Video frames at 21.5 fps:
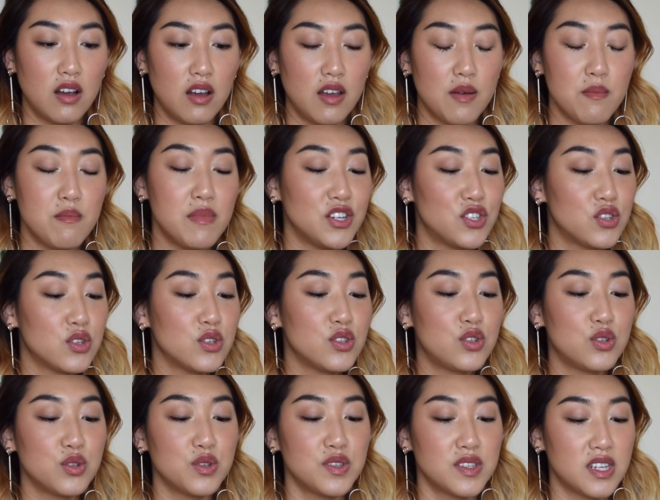it
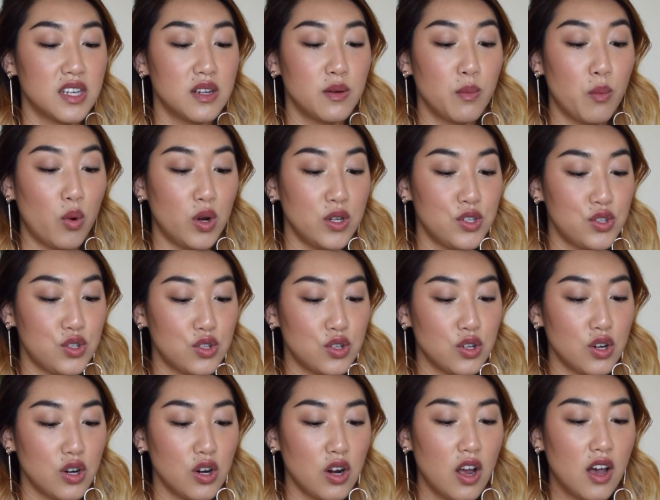measures your skin
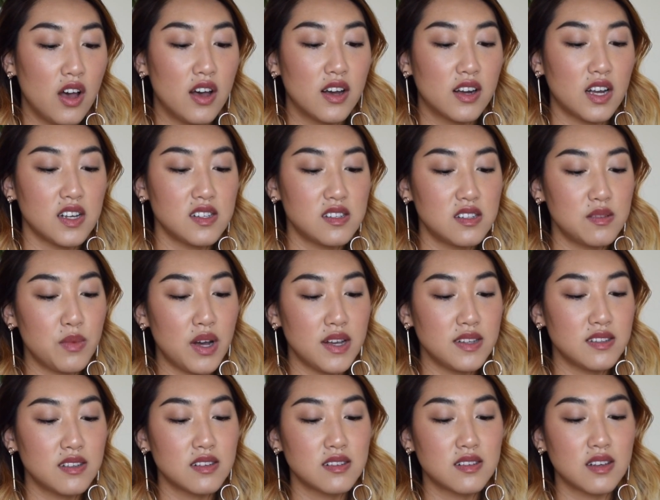moisture,
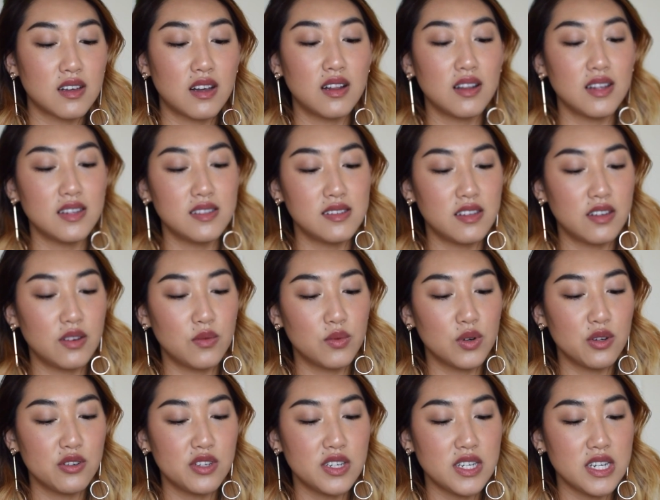customizes a cleansing
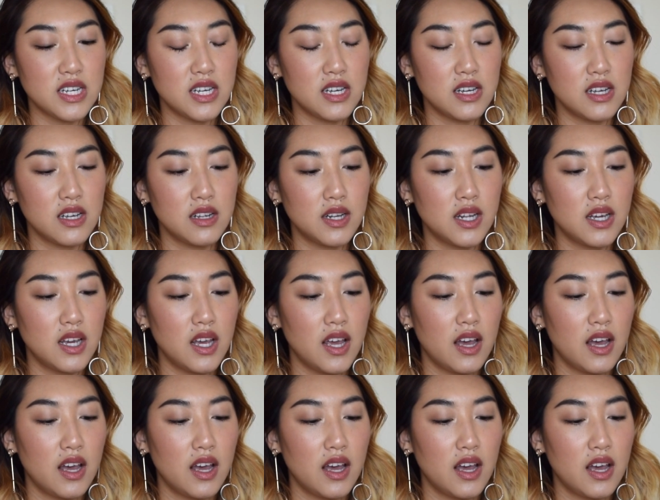routine,